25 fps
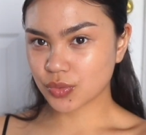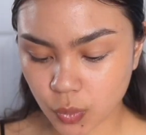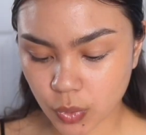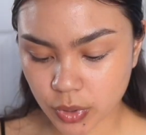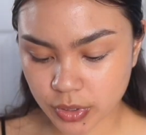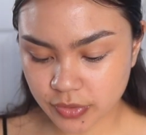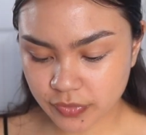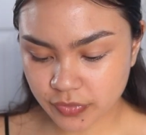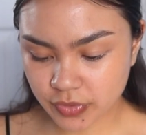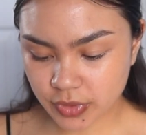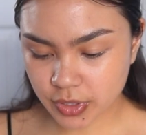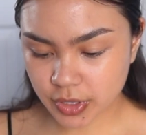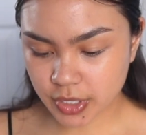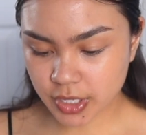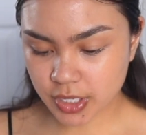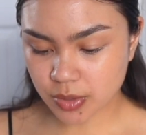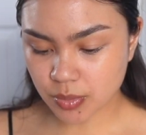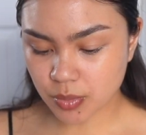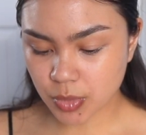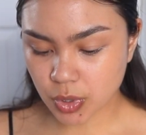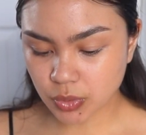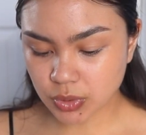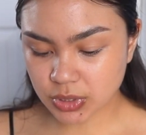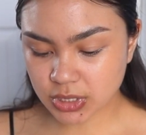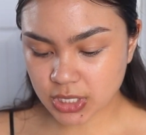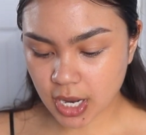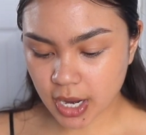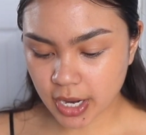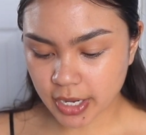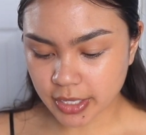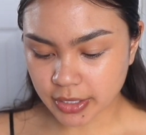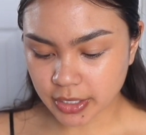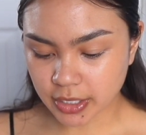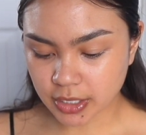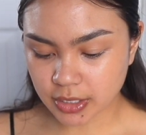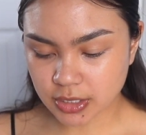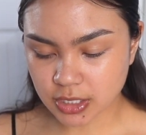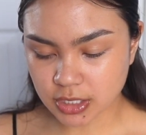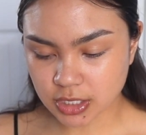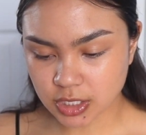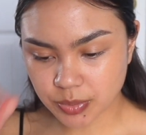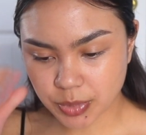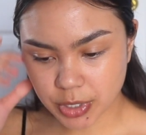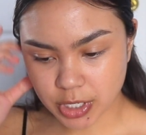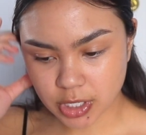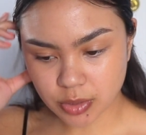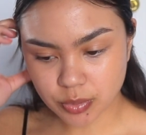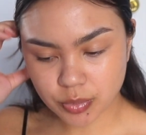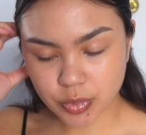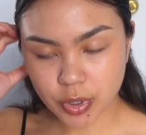One of the like most highly
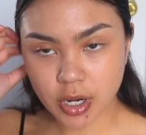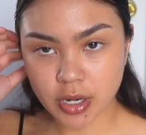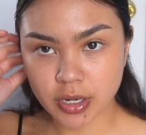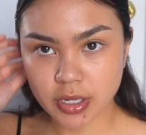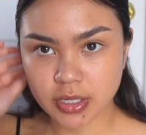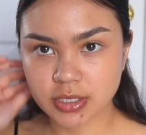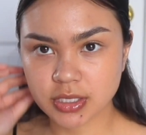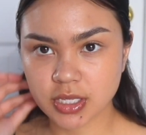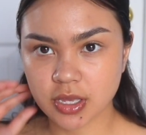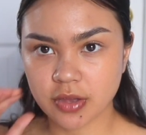anticipated products